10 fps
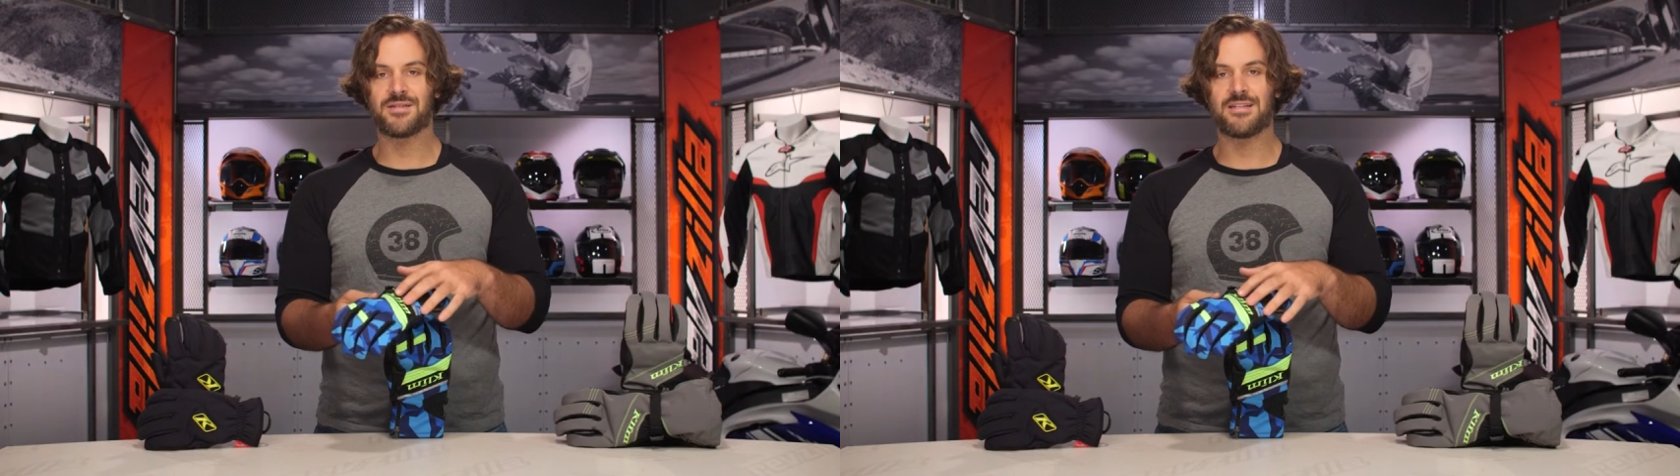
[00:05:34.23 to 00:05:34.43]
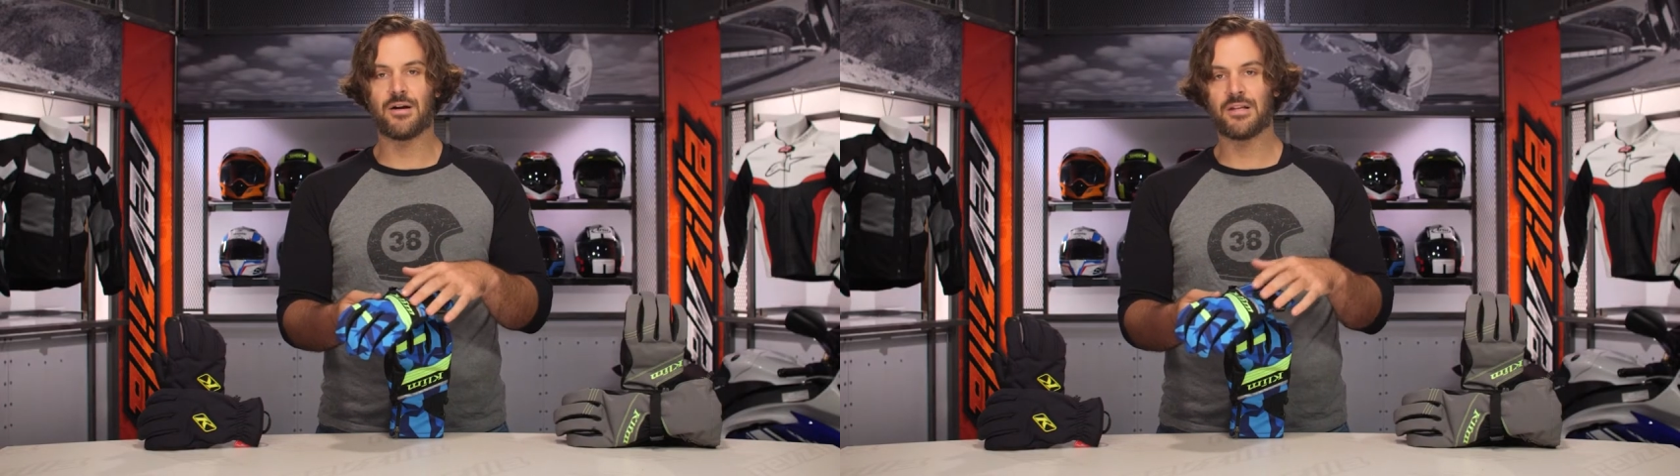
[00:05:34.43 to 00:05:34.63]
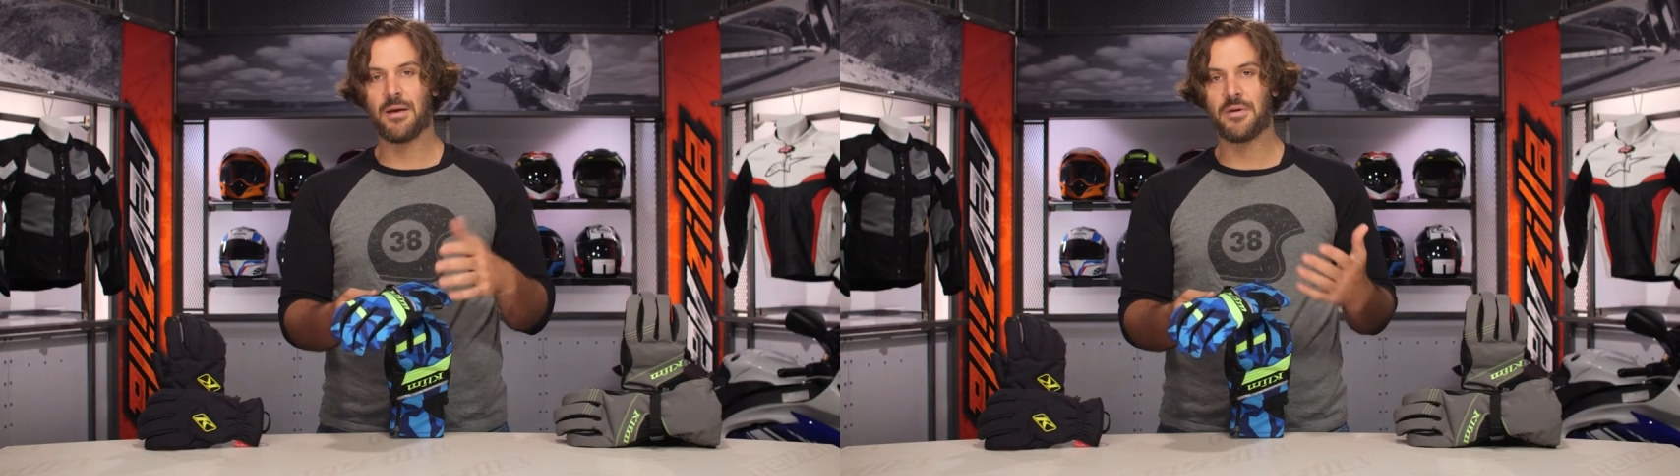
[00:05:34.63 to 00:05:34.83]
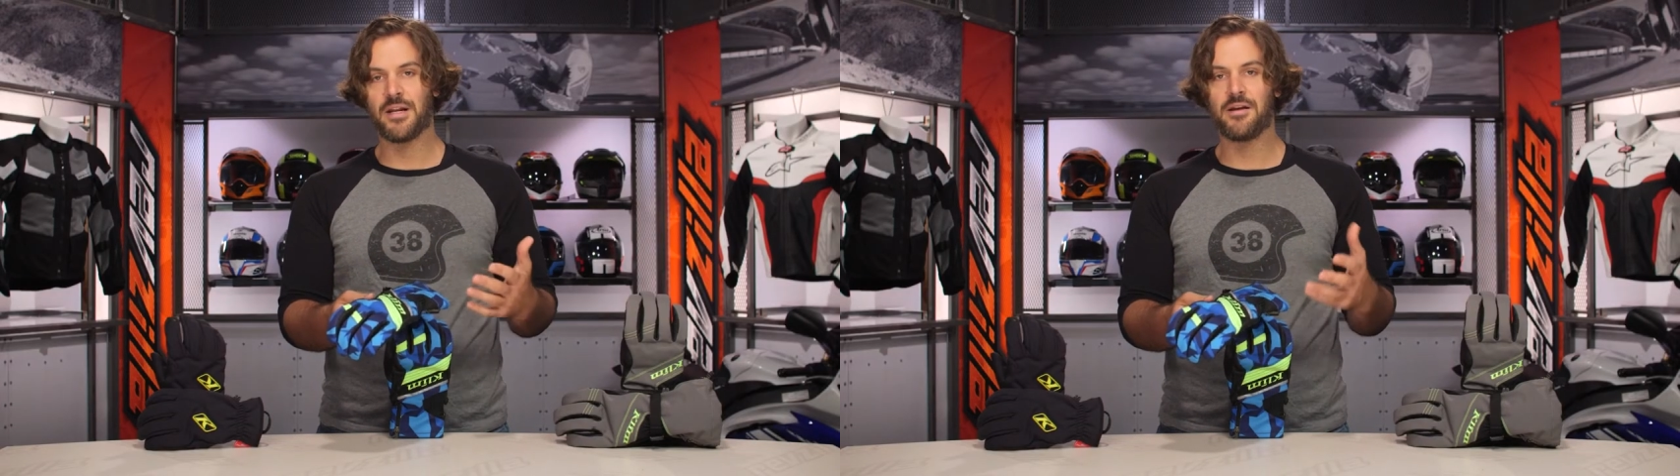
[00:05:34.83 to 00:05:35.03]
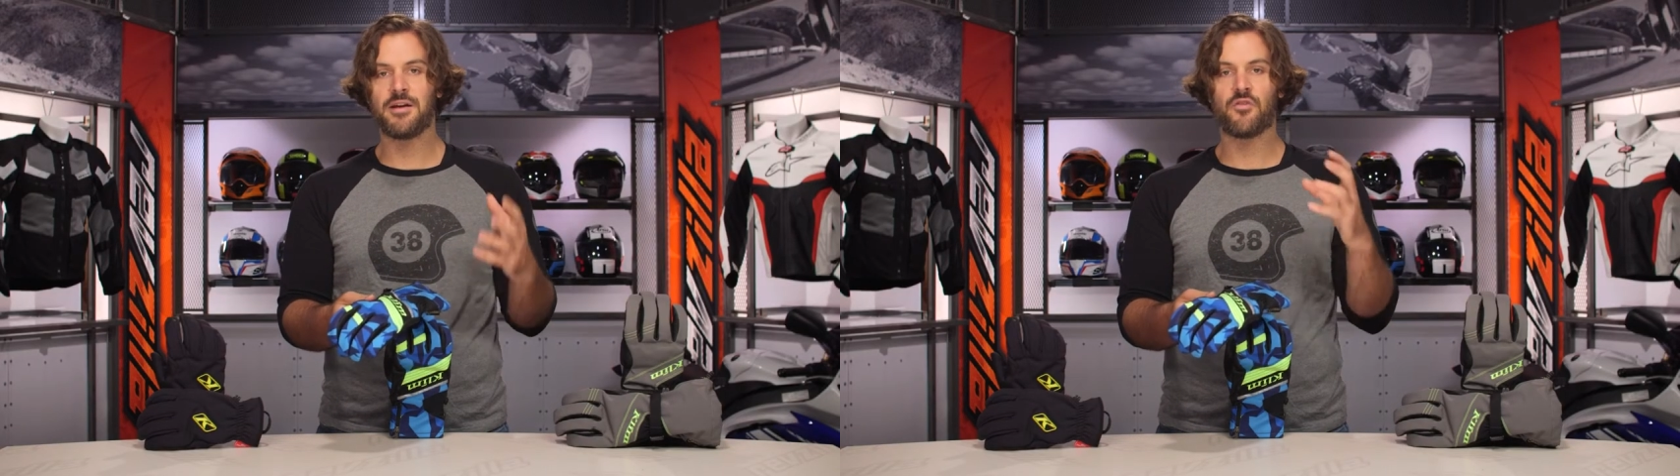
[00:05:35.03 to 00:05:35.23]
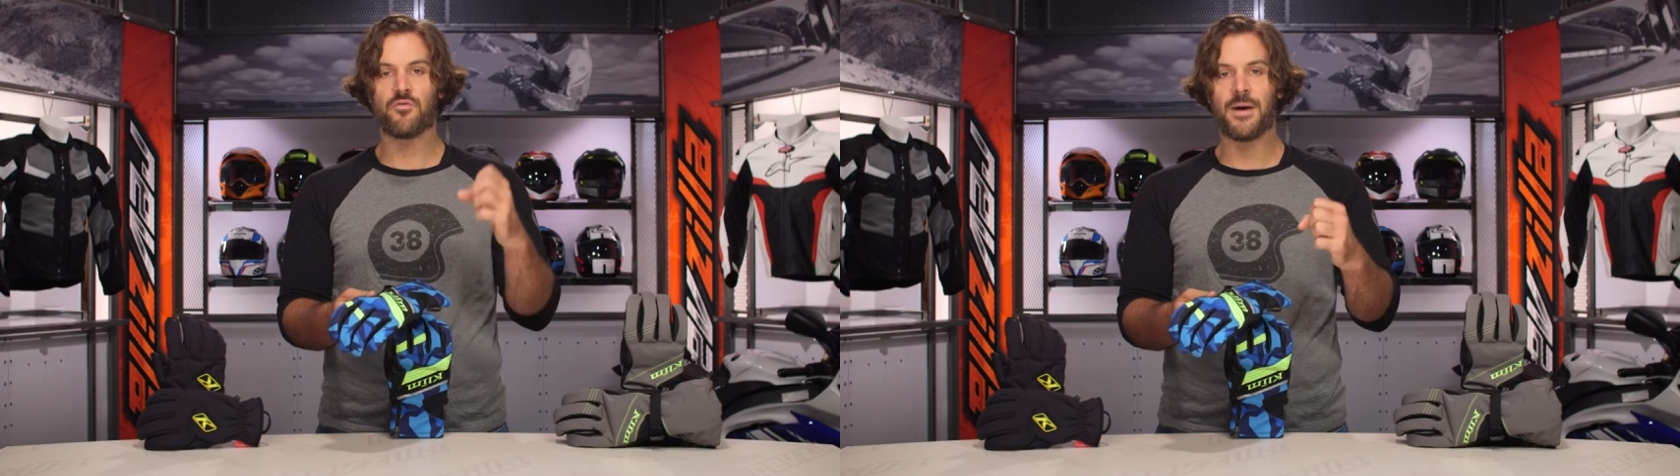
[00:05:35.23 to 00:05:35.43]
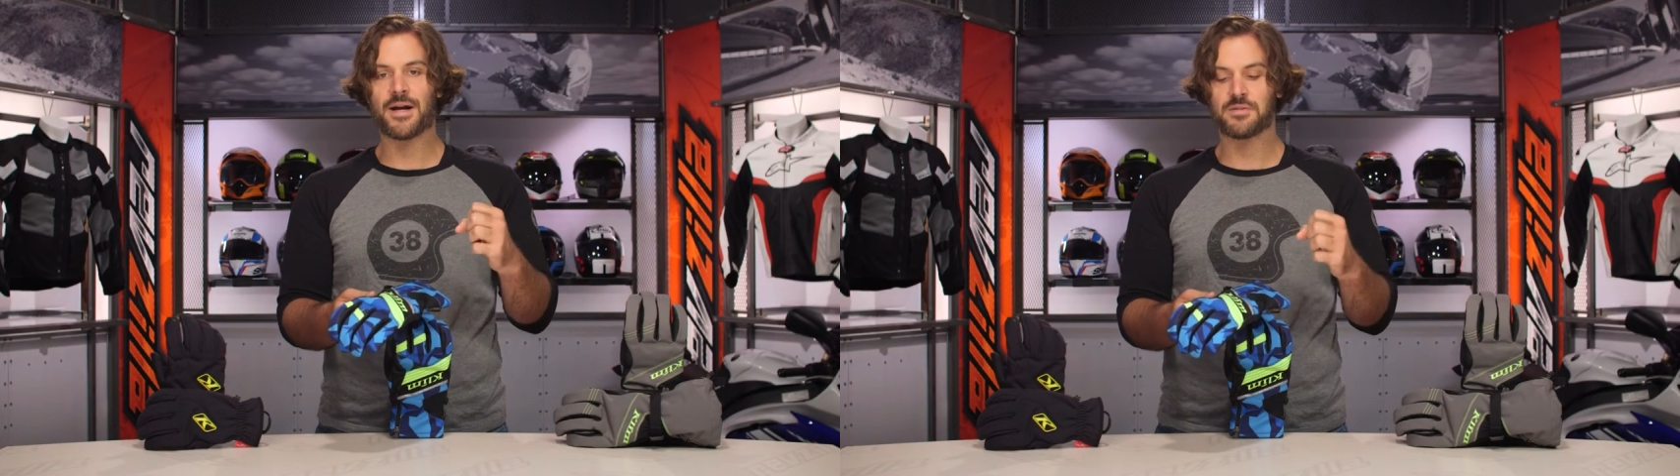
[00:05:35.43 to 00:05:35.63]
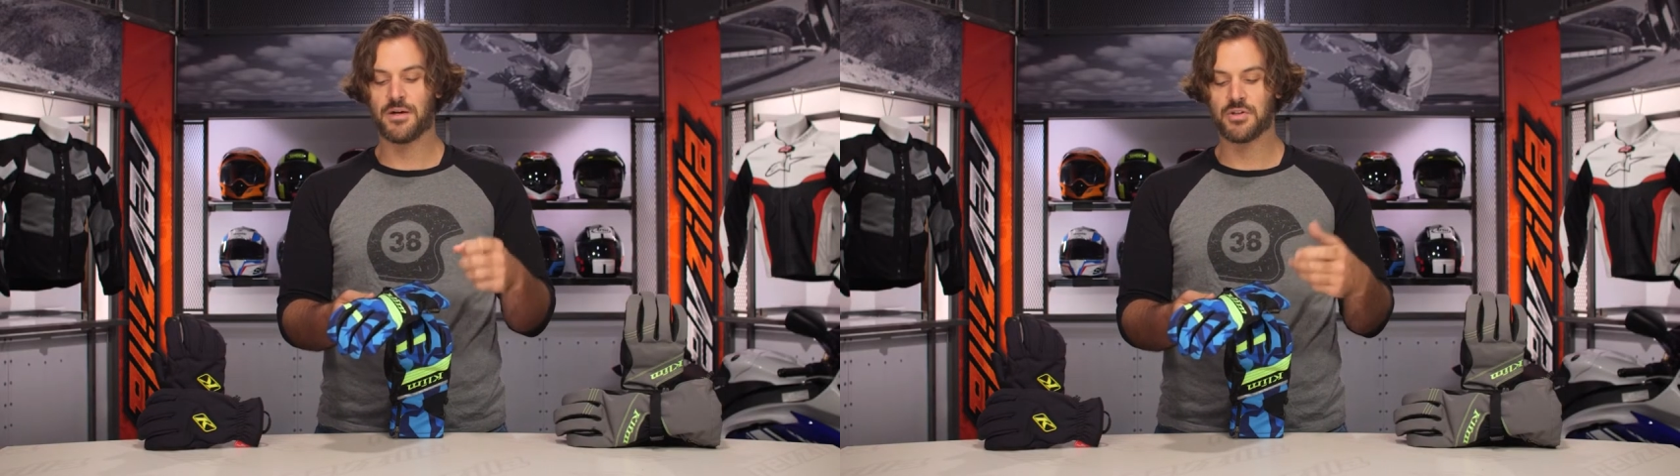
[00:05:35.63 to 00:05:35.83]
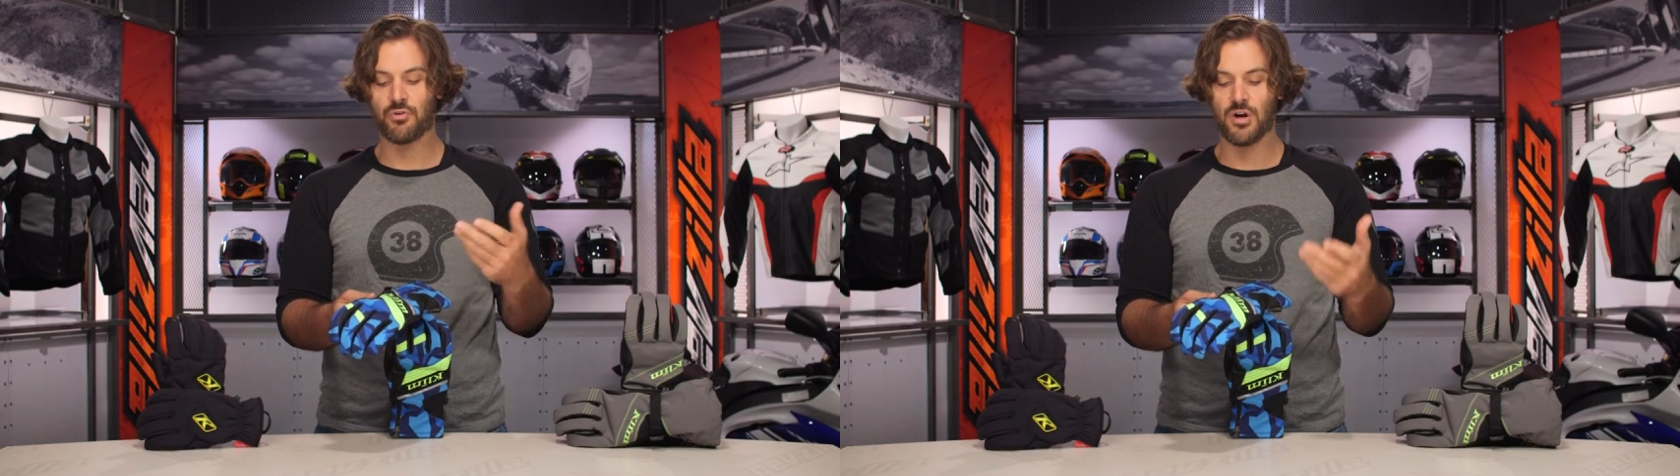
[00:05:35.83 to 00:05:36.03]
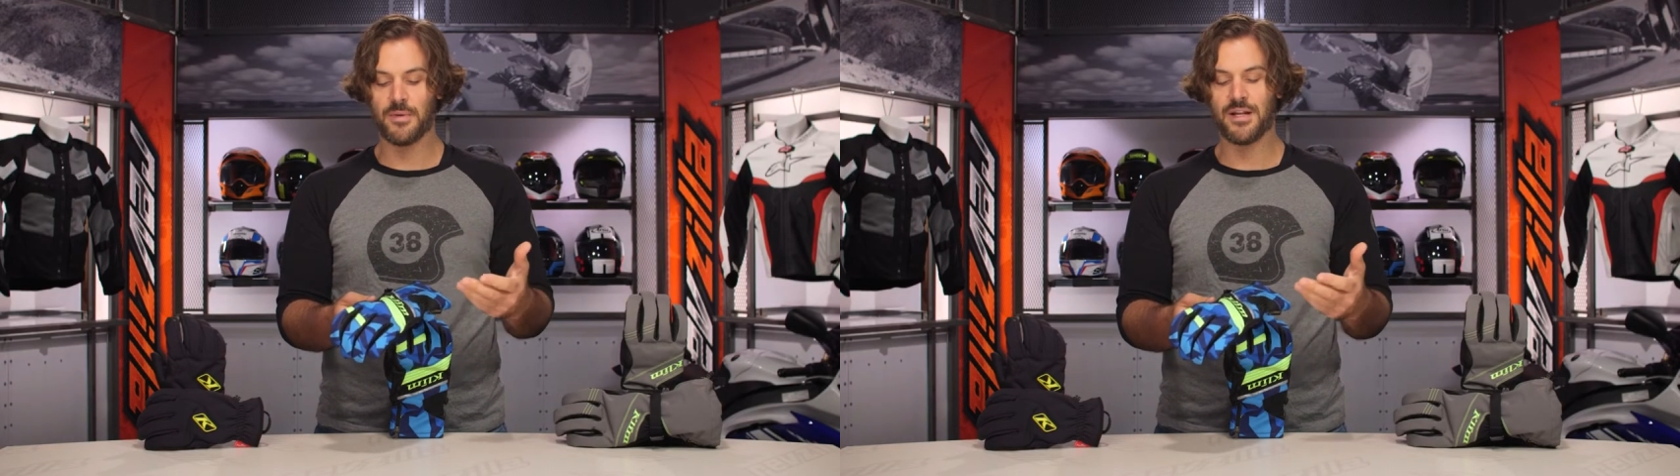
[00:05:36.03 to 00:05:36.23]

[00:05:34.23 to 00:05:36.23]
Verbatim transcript: is now laminated in here for maximizing grip.